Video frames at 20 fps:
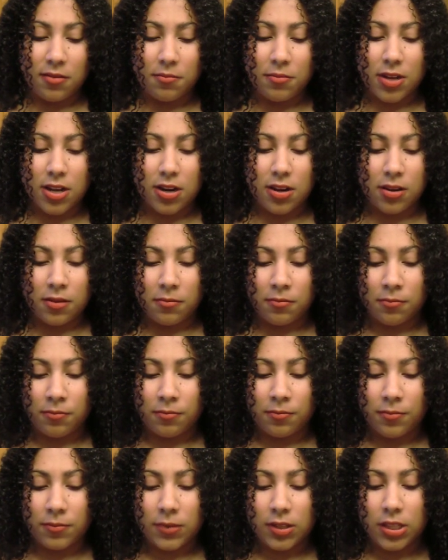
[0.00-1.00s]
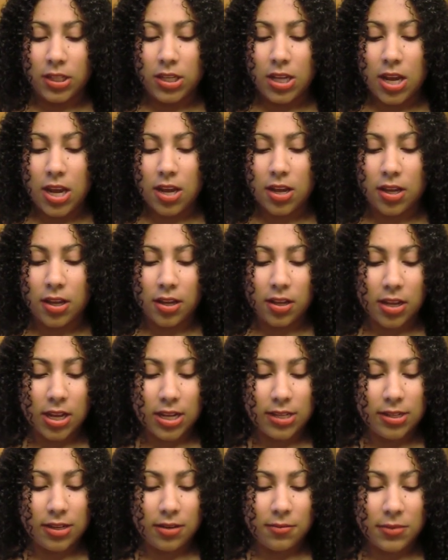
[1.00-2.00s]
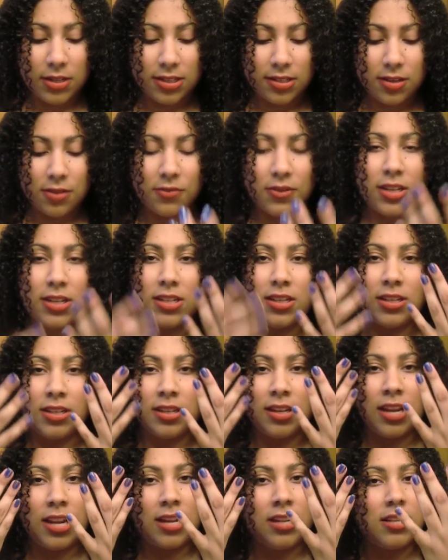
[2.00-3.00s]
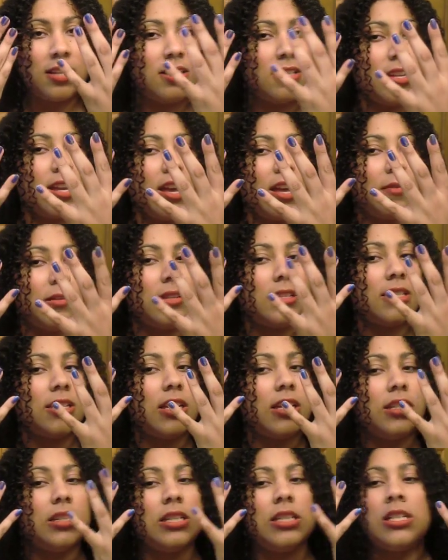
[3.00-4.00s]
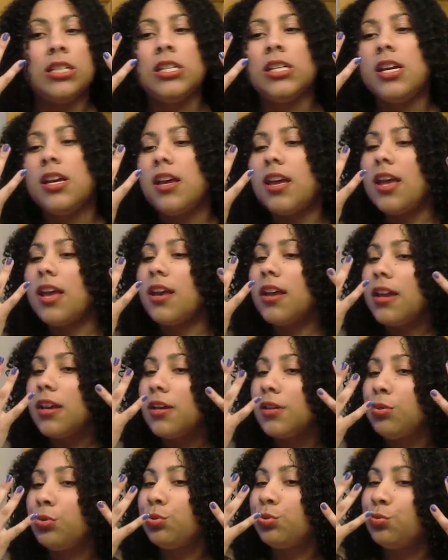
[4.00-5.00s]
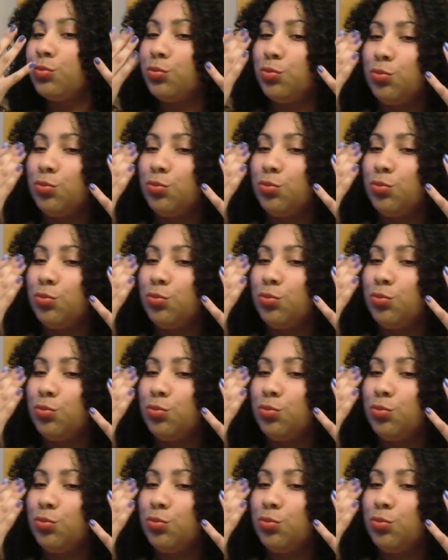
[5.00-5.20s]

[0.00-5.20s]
But, yeah. I did it myself. And I did a dang good job. I was like, ow.